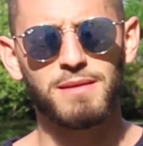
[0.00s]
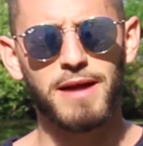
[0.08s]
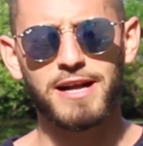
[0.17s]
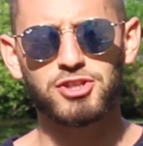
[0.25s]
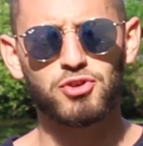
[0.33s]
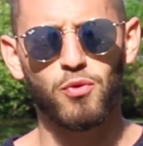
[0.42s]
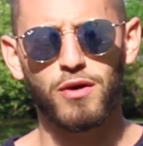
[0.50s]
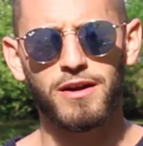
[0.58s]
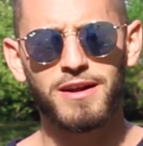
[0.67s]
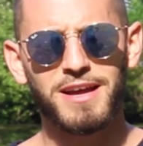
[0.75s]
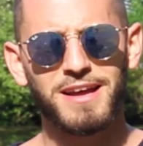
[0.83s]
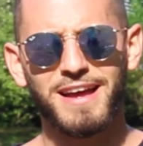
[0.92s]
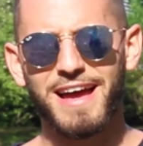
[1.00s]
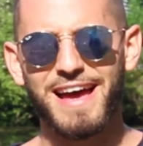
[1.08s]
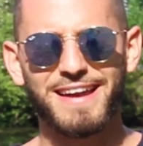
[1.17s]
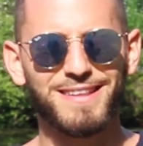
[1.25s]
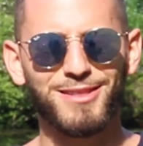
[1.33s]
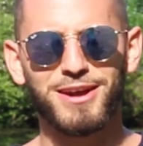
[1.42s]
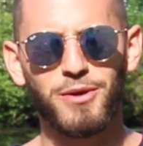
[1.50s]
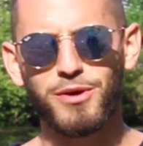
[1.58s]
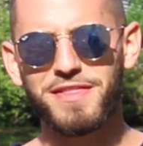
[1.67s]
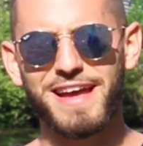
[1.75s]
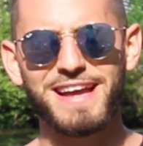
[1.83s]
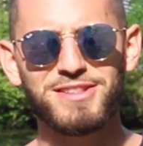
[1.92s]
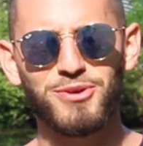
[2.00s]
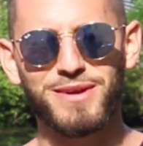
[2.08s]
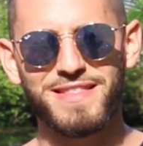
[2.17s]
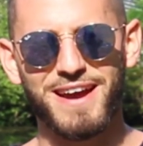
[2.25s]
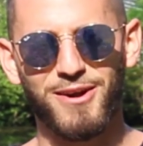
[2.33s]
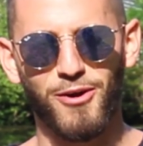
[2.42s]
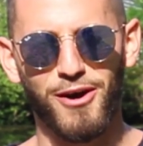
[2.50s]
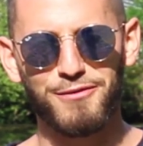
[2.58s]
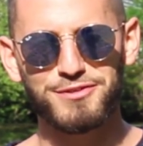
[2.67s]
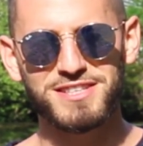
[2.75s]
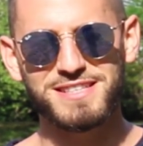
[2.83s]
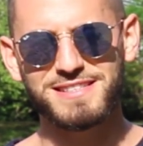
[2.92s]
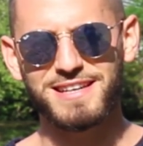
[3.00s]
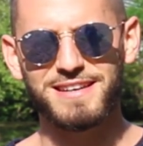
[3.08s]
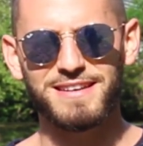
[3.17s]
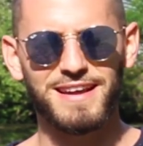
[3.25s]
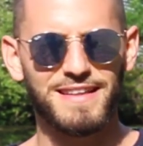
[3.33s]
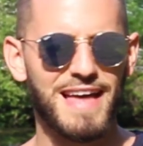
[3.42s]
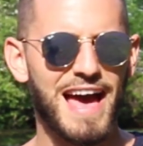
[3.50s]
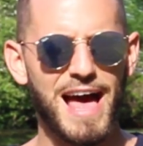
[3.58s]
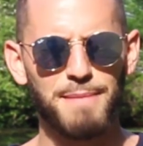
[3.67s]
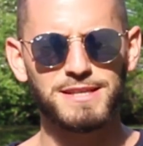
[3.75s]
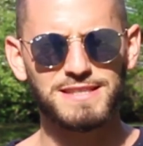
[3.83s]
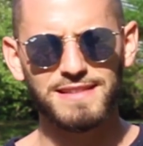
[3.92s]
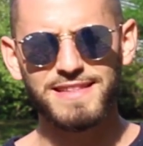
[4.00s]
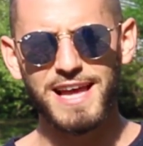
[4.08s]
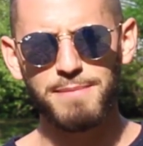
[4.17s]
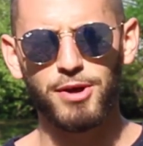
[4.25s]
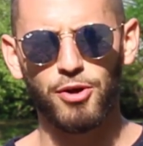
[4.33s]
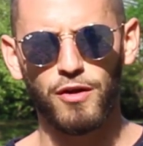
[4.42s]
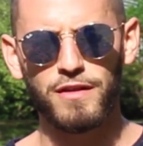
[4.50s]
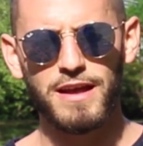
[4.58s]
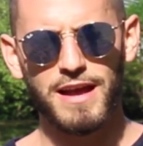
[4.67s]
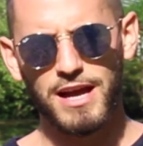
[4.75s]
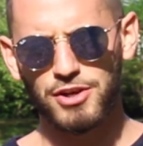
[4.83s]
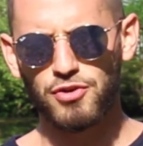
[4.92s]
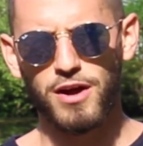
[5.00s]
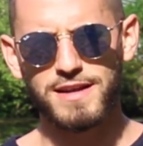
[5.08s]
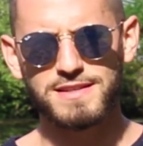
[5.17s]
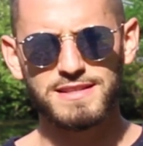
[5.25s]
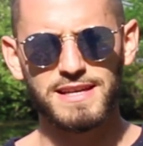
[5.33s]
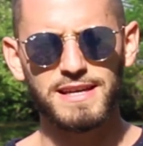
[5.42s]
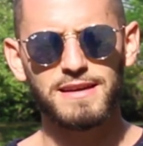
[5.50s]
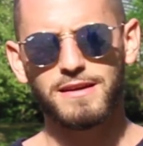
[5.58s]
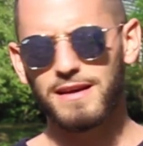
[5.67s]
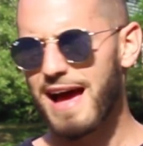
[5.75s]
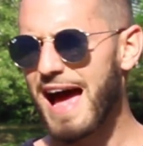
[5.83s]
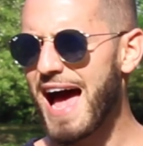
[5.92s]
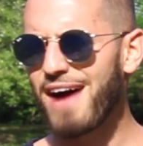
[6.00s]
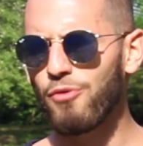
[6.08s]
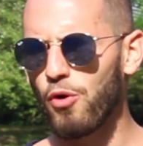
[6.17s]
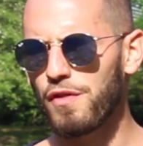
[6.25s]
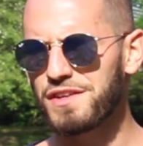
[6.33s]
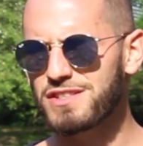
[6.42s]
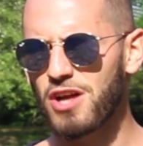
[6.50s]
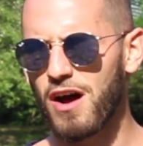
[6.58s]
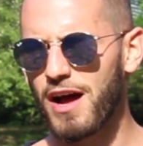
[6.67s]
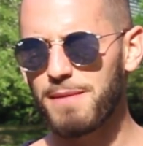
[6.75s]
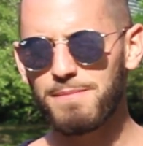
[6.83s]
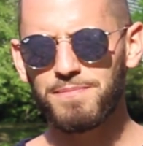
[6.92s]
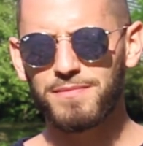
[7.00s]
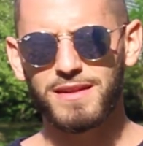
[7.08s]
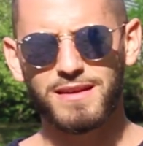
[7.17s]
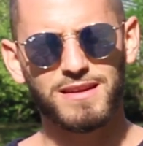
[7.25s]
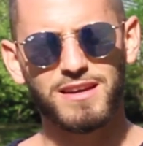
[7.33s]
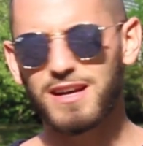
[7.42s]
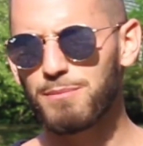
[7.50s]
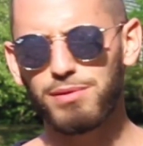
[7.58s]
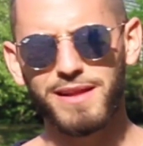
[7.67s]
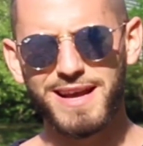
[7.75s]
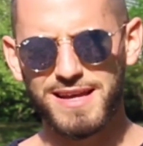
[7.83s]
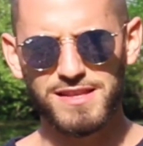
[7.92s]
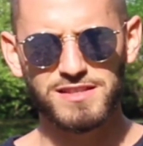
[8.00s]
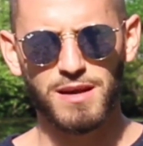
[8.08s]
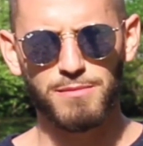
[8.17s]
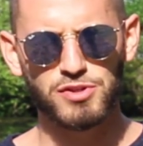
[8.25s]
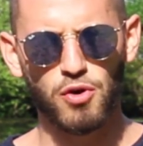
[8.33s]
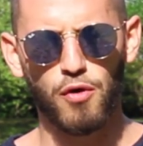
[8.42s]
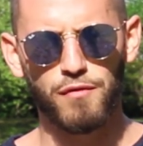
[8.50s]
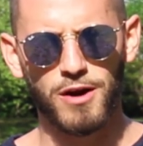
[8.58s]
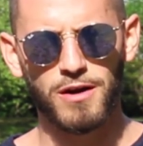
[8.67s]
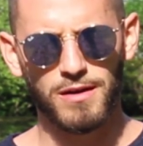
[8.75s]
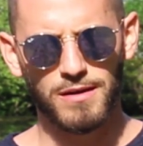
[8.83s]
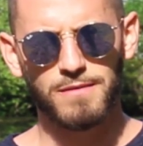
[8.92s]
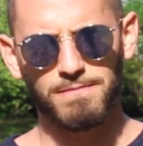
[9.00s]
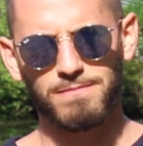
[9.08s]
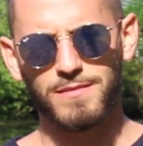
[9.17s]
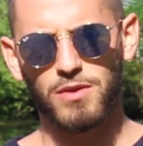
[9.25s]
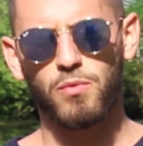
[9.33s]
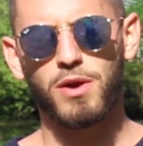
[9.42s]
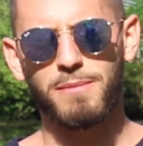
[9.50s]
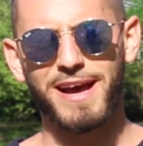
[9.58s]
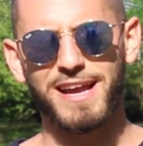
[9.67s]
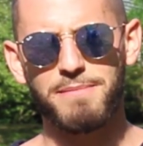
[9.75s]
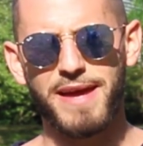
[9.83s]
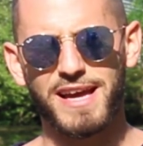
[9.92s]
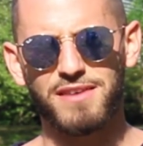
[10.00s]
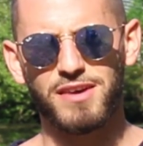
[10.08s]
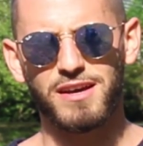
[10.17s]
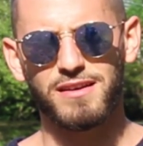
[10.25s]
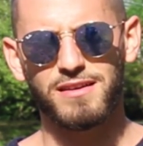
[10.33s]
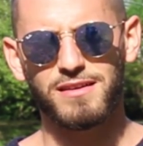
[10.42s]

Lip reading: I'm not sure. And look at what they do in their off season and the habits that they build, and try to see, I have all this time. I'm going to blink and the summer's over. What am I going to make of it?